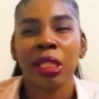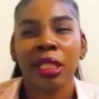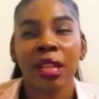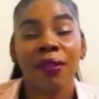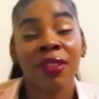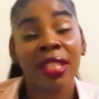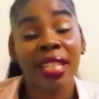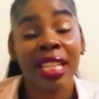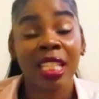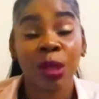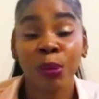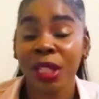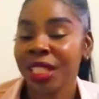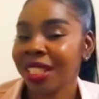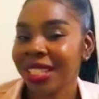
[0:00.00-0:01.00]
7
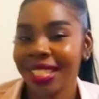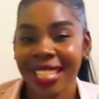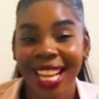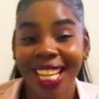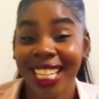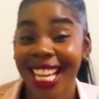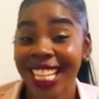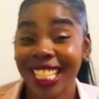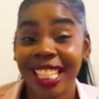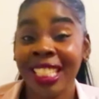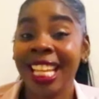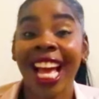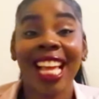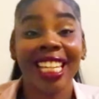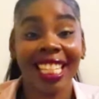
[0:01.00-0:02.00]
centimeters
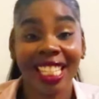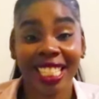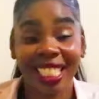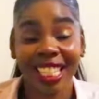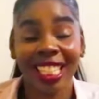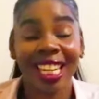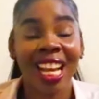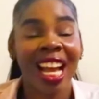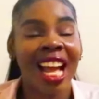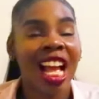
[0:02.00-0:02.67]
dilated.